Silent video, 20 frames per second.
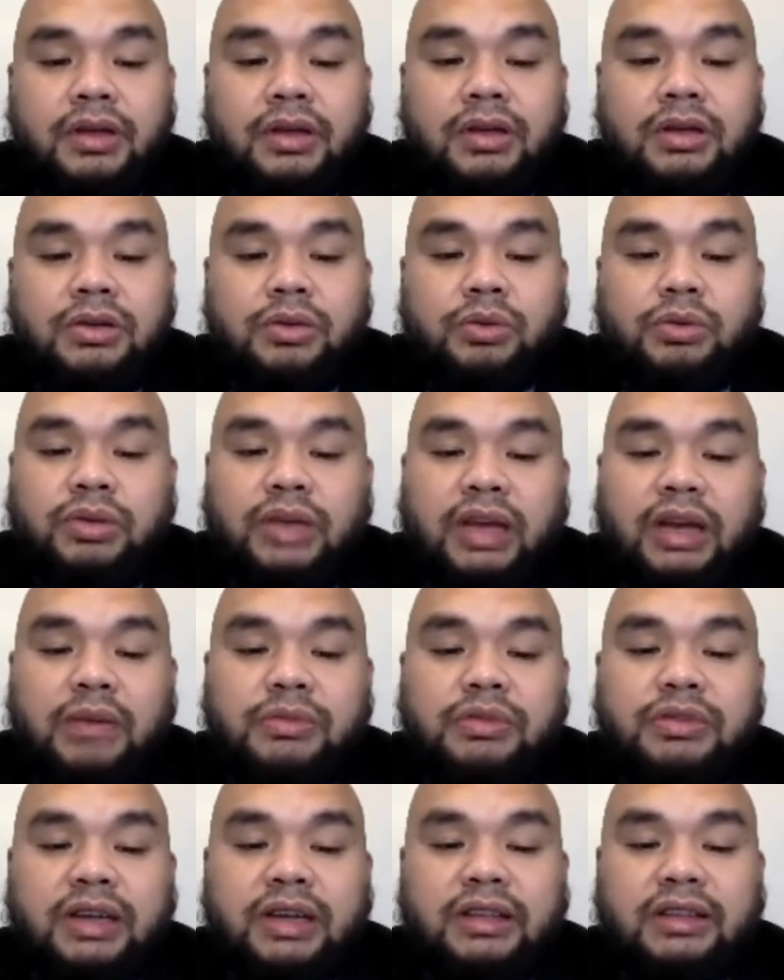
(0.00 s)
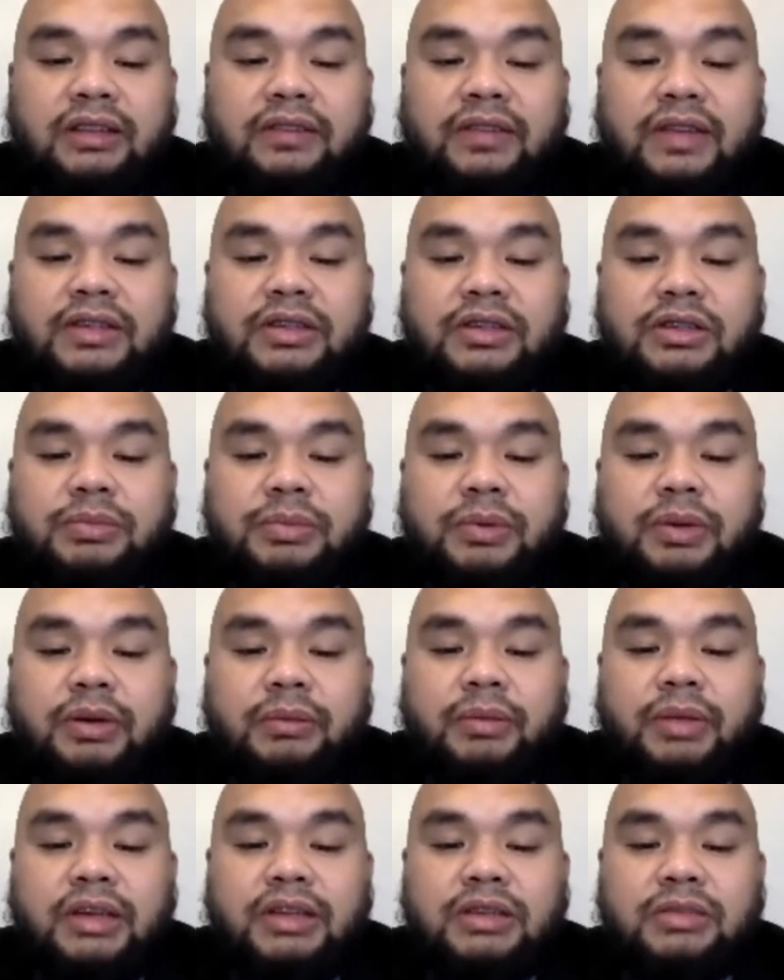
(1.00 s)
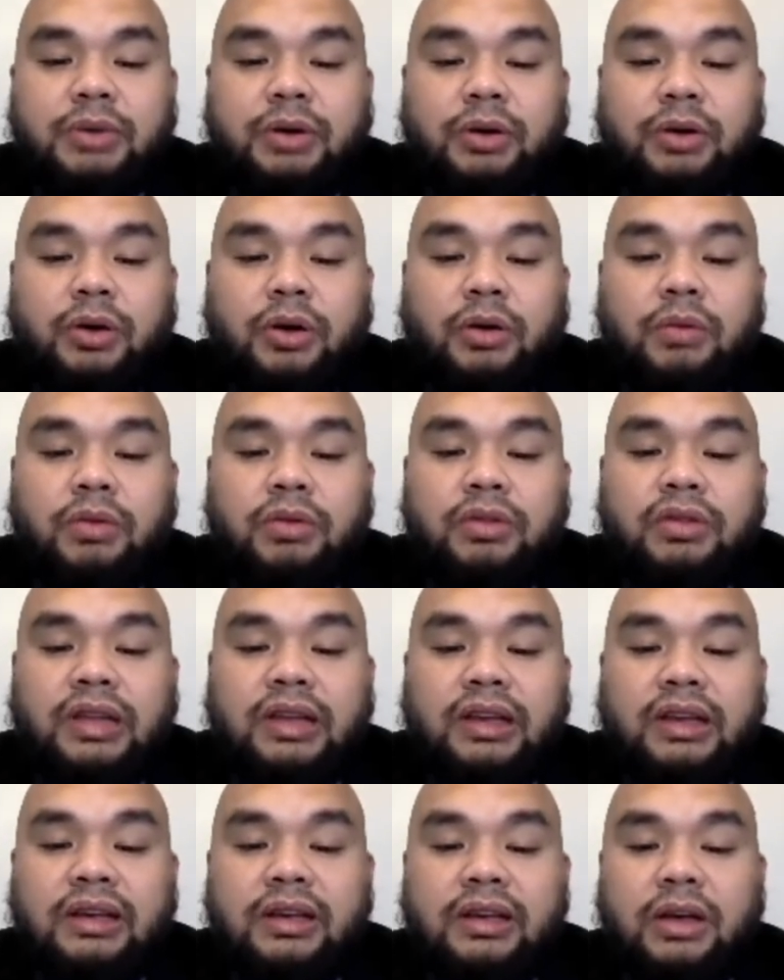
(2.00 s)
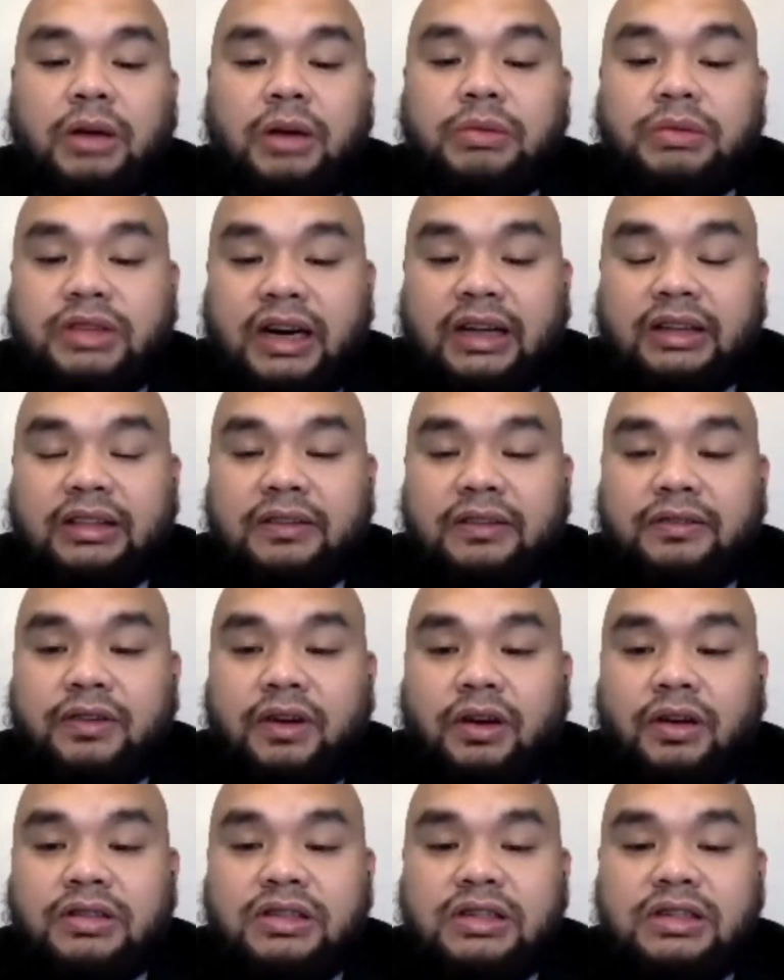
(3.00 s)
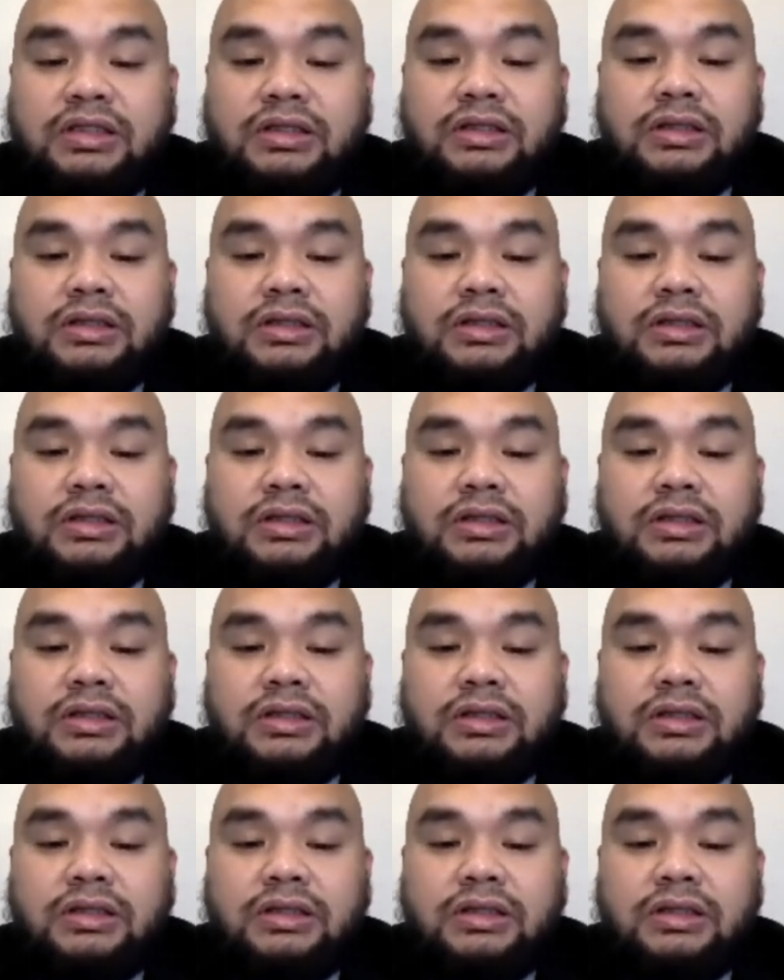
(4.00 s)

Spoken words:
So non-obstructive azoospermia is more common than obstructive causes.